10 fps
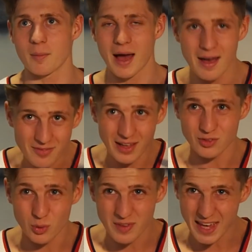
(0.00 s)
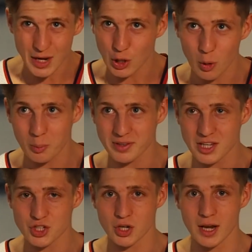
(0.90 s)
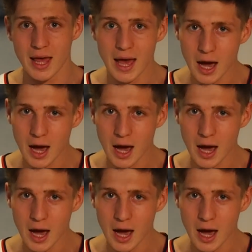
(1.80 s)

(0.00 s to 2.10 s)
I have that sort of inner competition.